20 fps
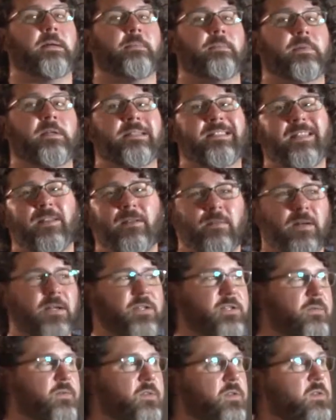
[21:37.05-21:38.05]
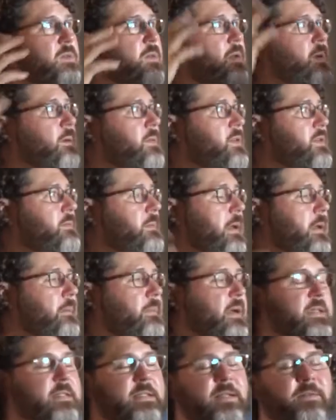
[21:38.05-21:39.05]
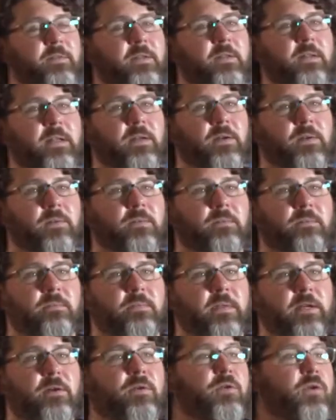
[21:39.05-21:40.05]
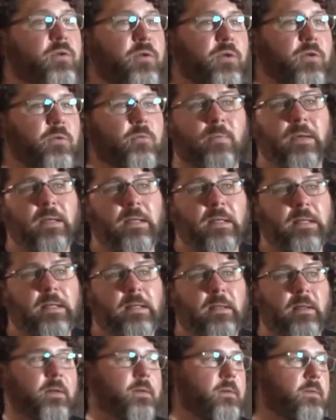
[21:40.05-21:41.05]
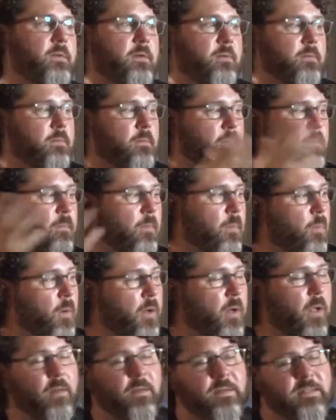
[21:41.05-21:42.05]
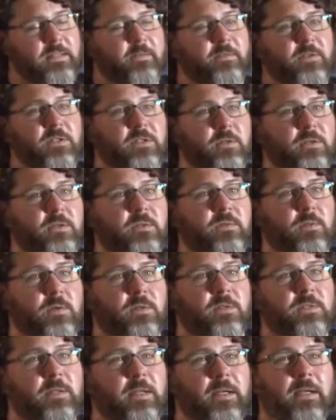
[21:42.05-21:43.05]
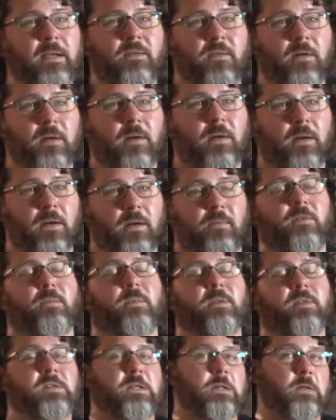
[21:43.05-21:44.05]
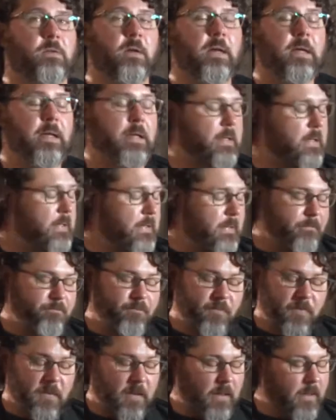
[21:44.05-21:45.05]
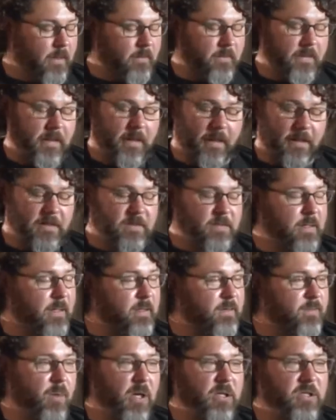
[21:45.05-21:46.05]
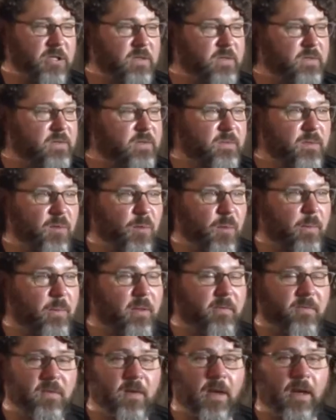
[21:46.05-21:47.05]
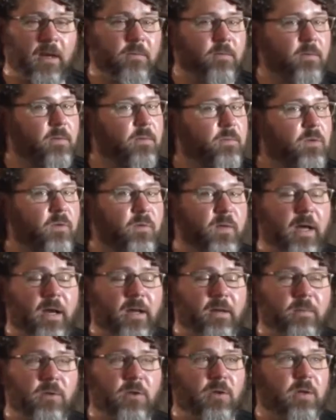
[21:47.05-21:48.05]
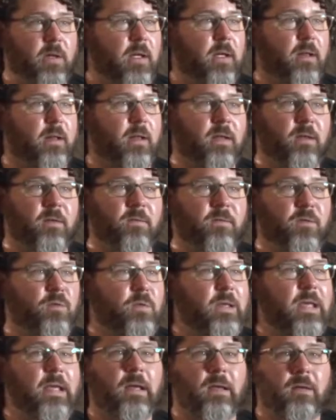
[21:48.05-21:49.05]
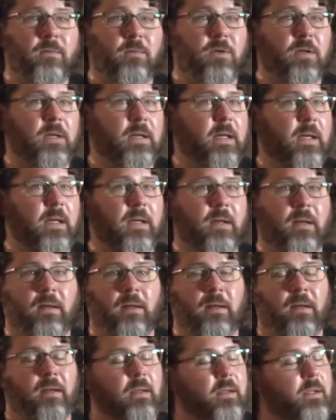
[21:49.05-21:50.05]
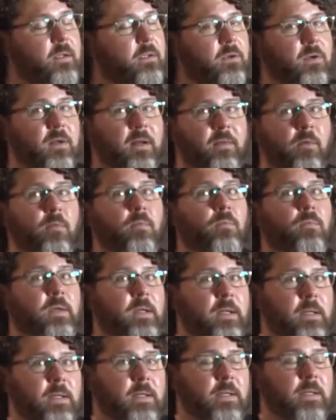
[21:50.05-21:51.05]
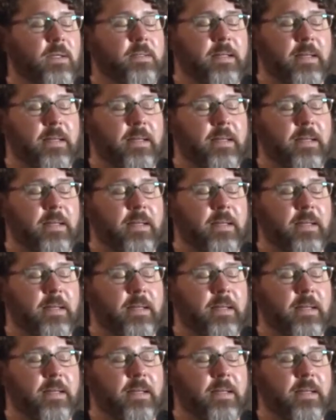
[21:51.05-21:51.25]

Because otherwise they're surrounded by stuff that they don't know you really, they don't know what all this stuff is used for, so they can get very uncomfortable. So yeah, as much as you want to be a photographer, you've got to communicate. Like if you can't communicate, you're gonna have a really hard